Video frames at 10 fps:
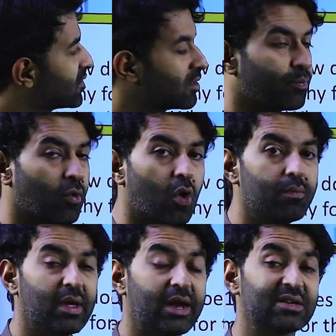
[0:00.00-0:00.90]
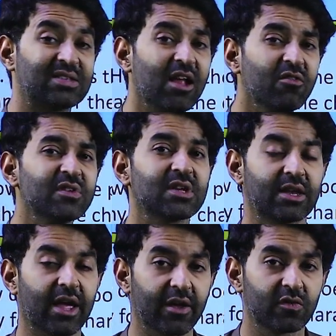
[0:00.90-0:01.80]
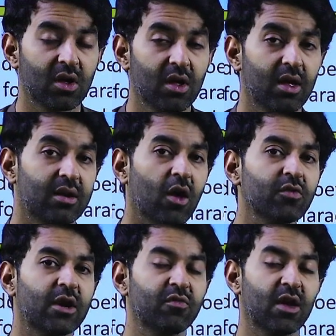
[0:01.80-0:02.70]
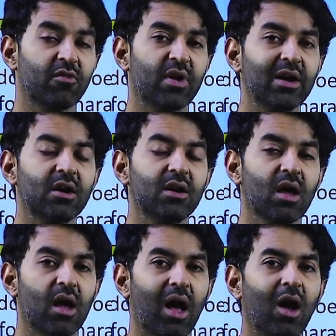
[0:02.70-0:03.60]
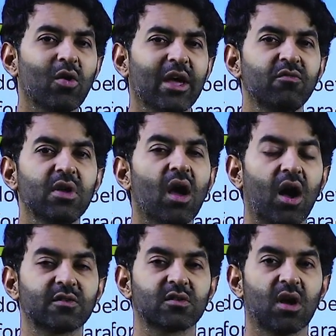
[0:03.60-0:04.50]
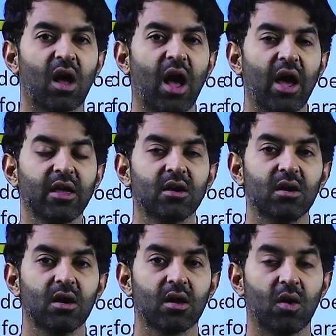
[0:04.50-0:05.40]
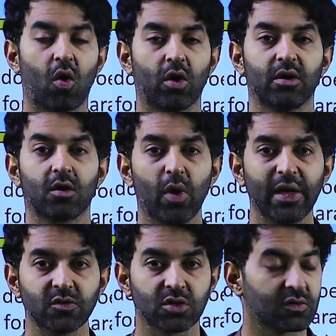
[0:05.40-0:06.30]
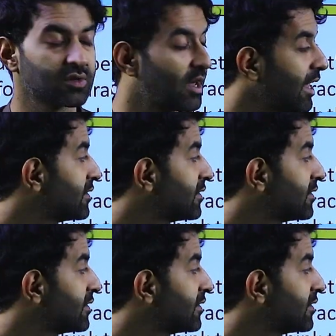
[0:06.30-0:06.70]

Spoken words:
the poem itself is a text. Now that we have read it, how can we ask higher order questions? Let's